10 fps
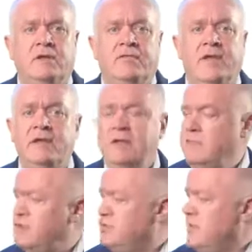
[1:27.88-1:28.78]
Then,
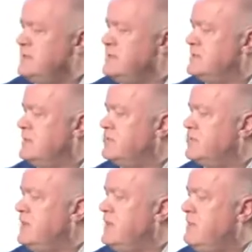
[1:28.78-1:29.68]
in the 20th
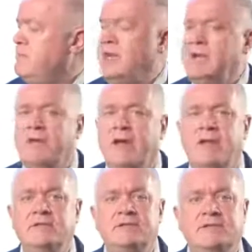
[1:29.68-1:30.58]
century, many of our
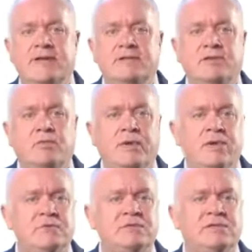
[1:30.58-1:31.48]
NSAIDs that we
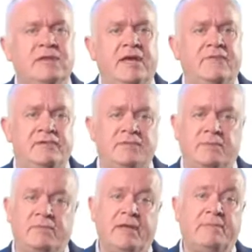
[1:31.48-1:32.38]
use today, for
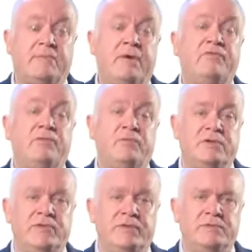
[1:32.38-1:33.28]
example ibuprofen, were
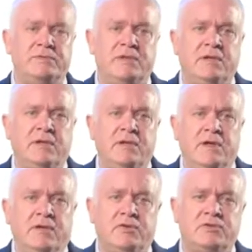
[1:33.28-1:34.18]
developed,
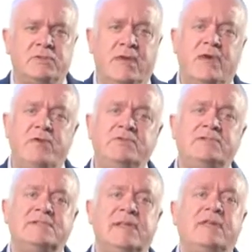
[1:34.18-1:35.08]
and also our
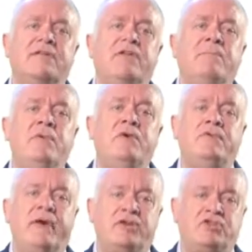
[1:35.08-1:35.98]
understanding of their mode
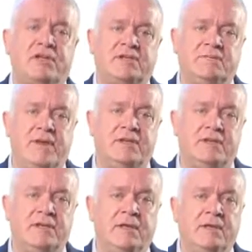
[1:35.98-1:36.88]
of action
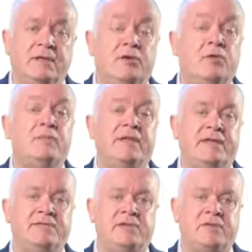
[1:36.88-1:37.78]
expanded,
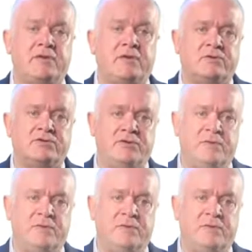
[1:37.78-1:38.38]
culminating in the COX-2